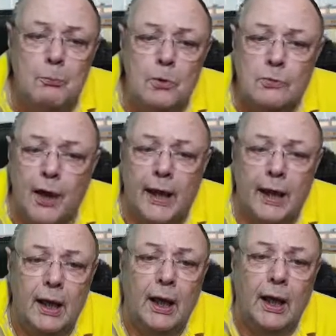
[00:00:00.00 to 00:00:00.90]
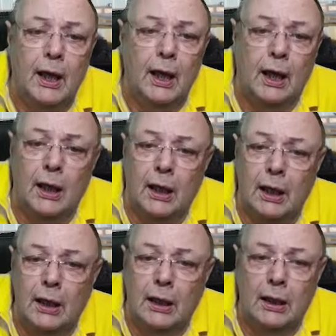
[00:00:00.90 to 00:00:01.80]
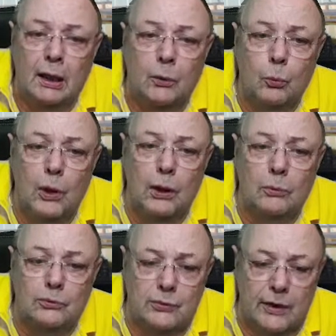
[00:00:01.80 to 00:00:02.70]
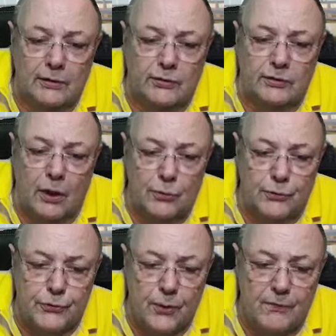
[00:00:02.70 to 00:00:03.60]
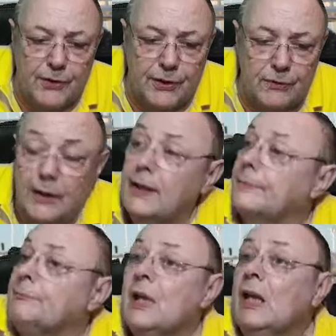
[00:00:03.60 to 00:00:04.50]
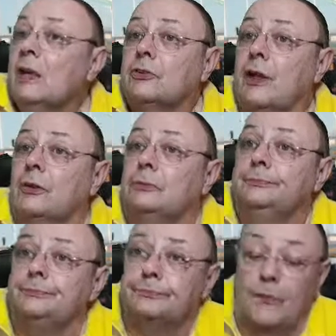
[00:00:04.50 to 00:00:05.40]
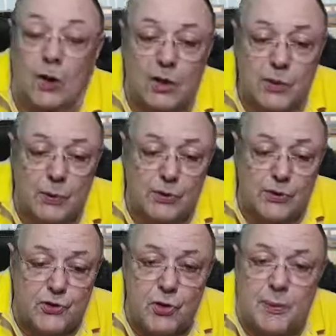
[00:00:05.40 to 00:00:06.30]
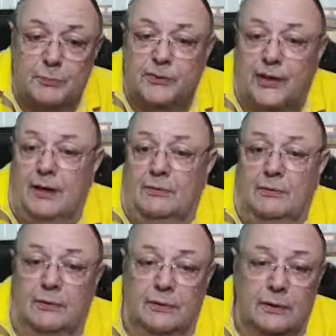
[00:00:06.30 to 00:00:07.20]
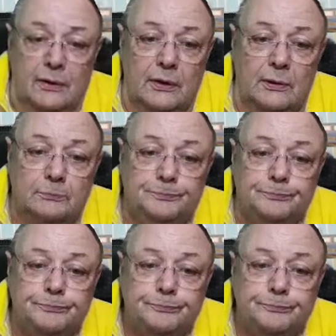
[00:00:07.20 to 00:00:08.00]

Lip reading: Right. What else? Let's go through everything. Right, yeah. So I actually went on a trip uptown. It